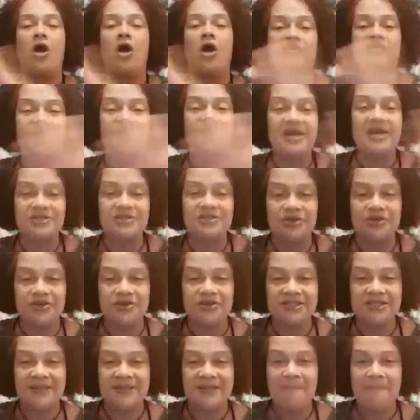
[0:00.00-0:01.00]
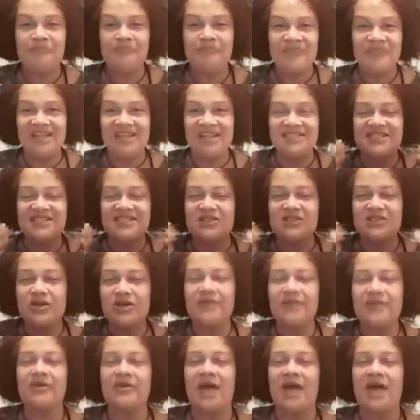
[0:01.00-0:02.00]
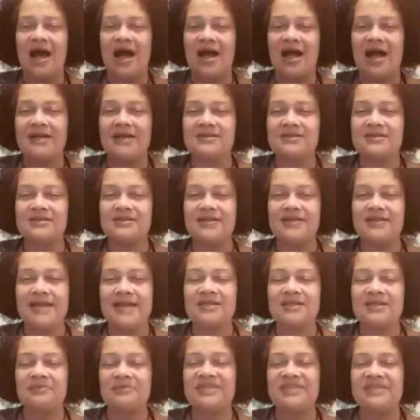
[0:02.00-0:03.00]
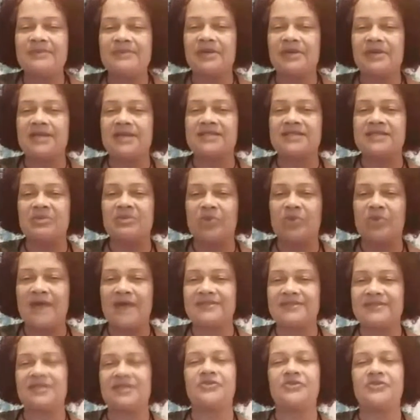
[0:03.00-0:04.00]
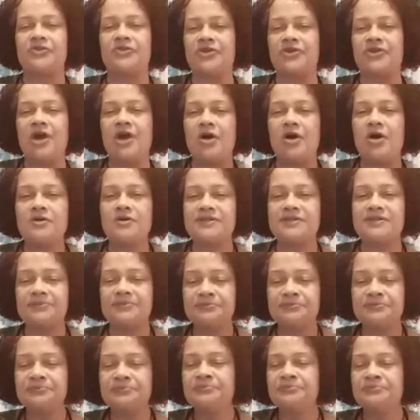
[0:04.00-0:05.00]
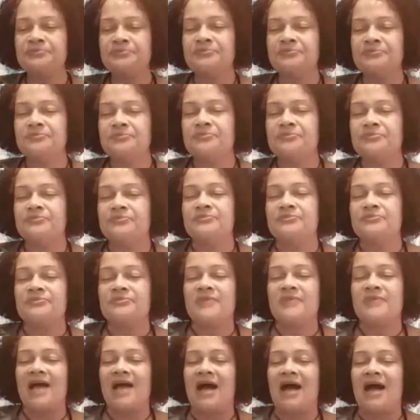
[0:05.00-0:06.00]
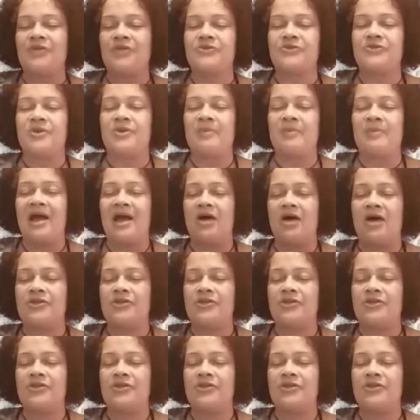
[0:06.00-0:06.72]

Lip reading: pictures and just look in their eyes. Take some deep cleansing breaths in through your nose, out through your mouth.